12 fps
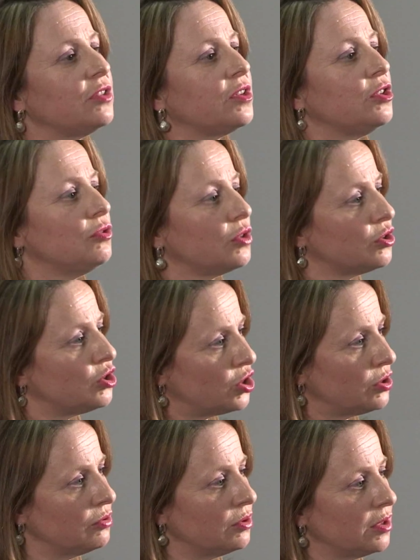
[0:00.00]
that you could
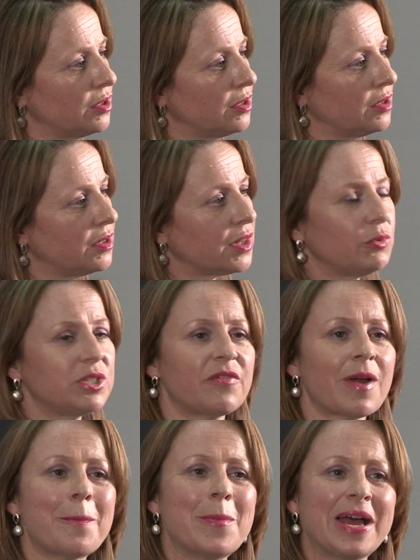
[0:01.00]
do that would have
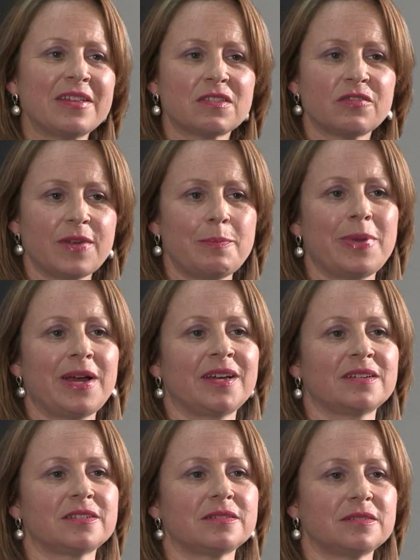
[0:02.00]
a massive
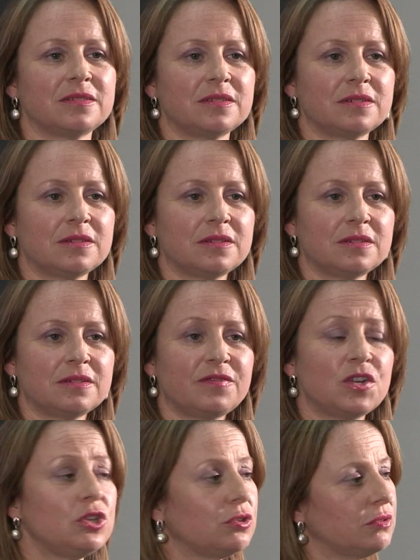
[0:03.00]
impact
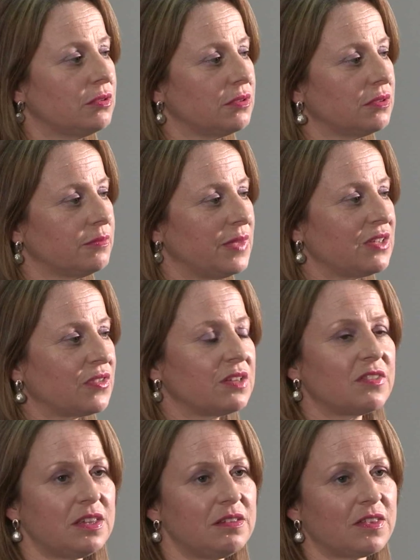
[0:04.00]
for you, make
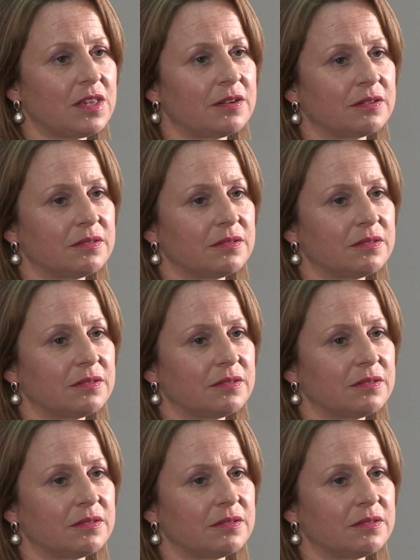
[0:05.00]
things easier.